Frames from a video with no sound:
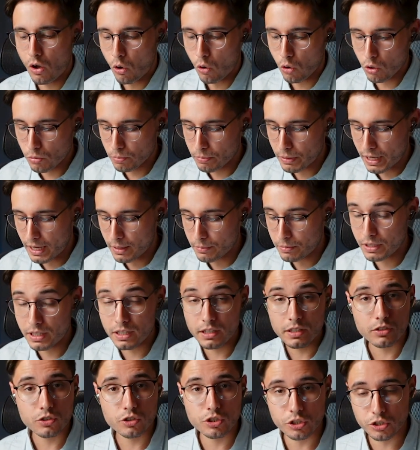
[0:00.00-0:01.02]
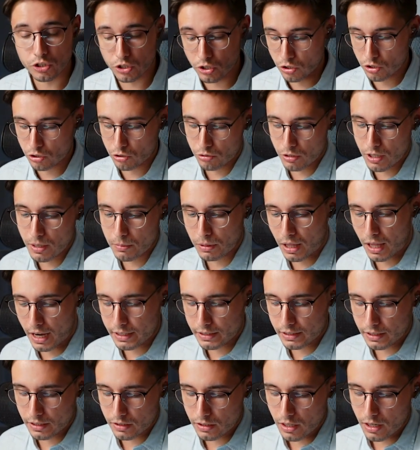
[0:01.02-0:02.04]
or maybe just streamline
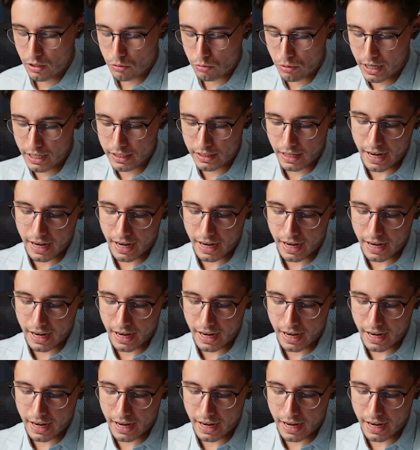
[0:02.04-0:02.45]
it, right?